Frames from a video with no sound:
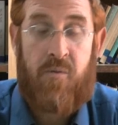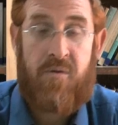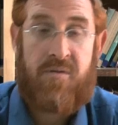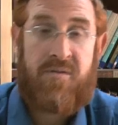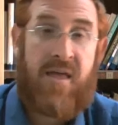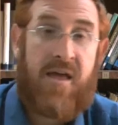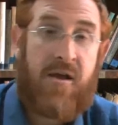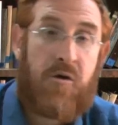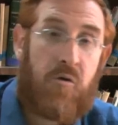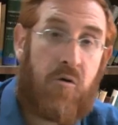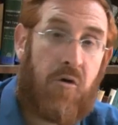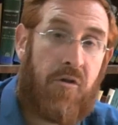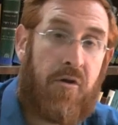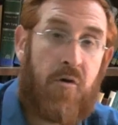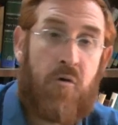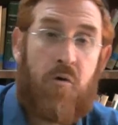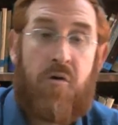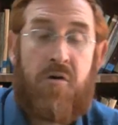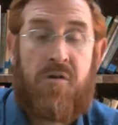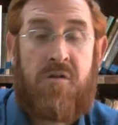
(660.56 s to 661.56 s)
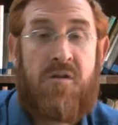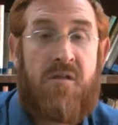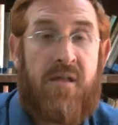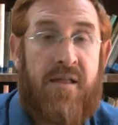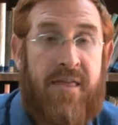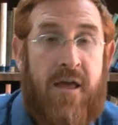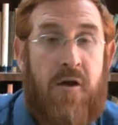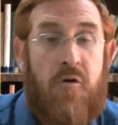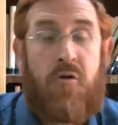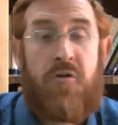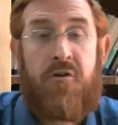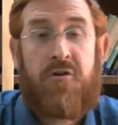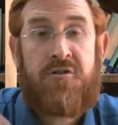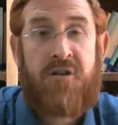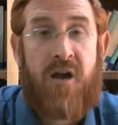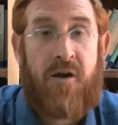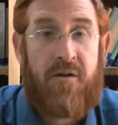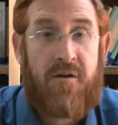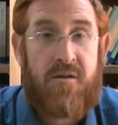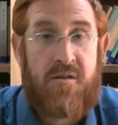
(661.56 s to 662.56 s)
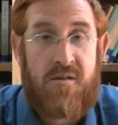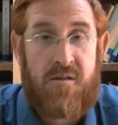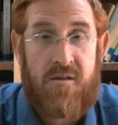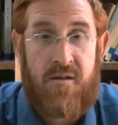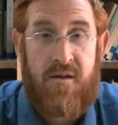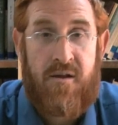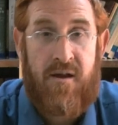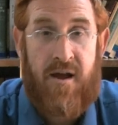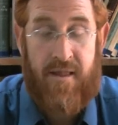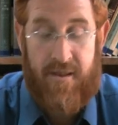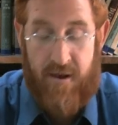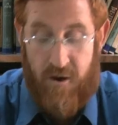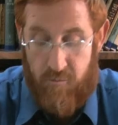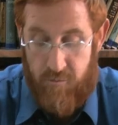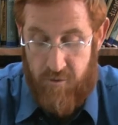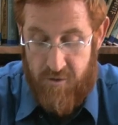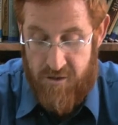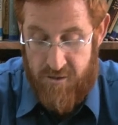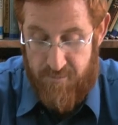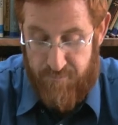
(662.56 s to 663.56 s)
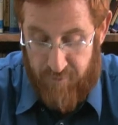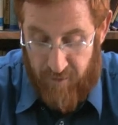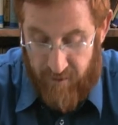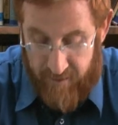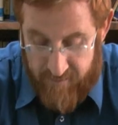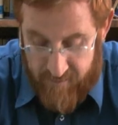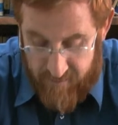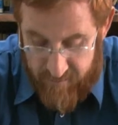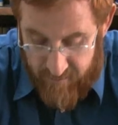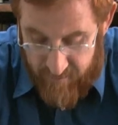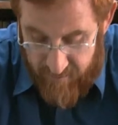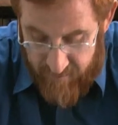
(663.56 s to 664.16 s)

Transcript: would take all their horses and take all their chariots. And here we are surprised.